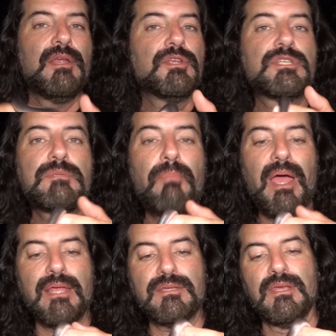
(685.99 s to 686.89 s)

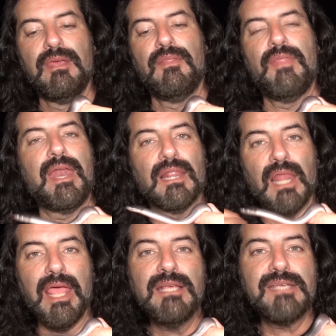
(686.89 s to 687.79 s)
despite that it
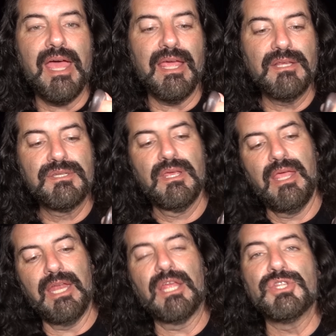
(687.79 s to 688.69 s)
lays eggs,
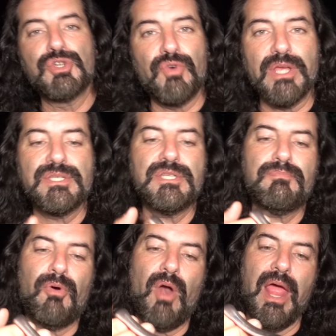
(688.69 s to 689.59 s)
it constricts its
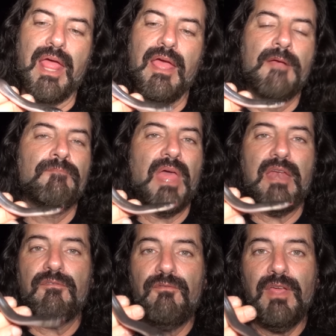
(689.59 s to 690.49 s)
prey,
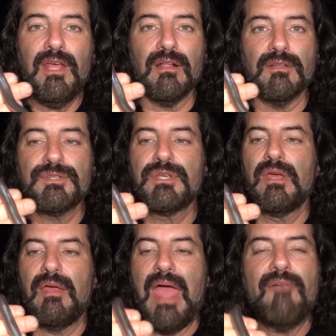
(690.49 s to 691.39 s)
and it feels
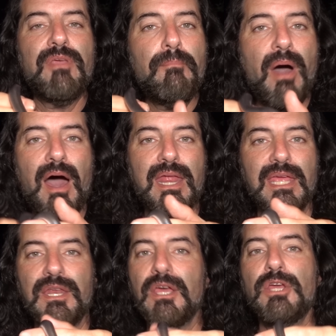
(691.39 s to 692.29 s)

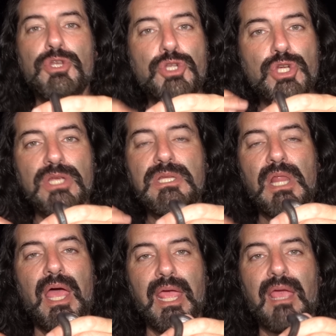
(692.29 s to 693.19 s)
heavy-bodied just
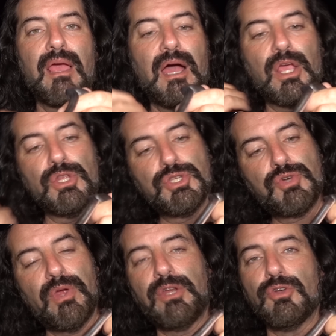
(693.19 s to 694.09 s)
like a constrictor,